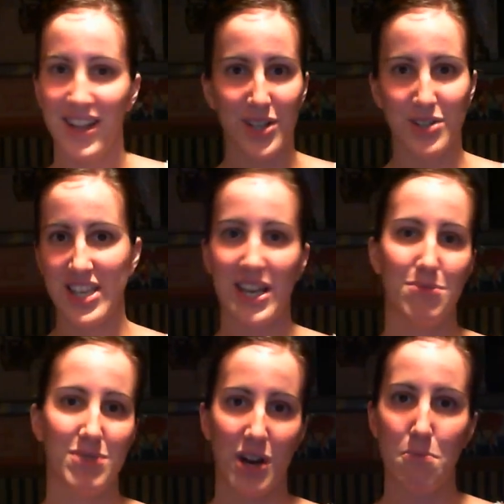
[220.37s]
those
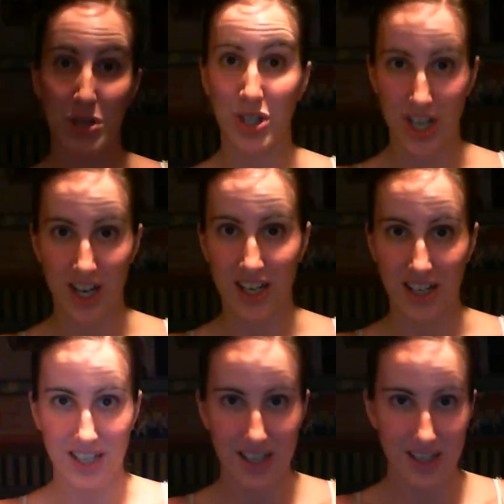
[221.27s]
games are built
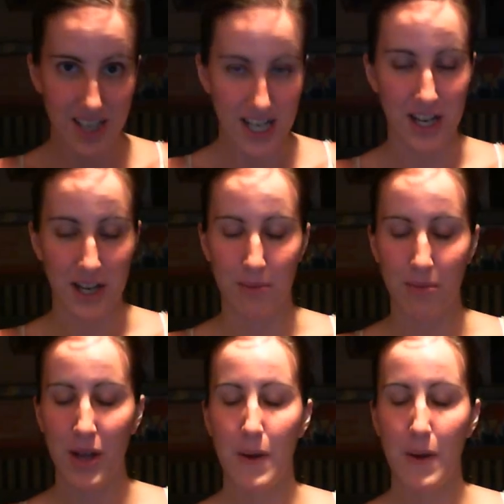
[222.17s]
on tedium.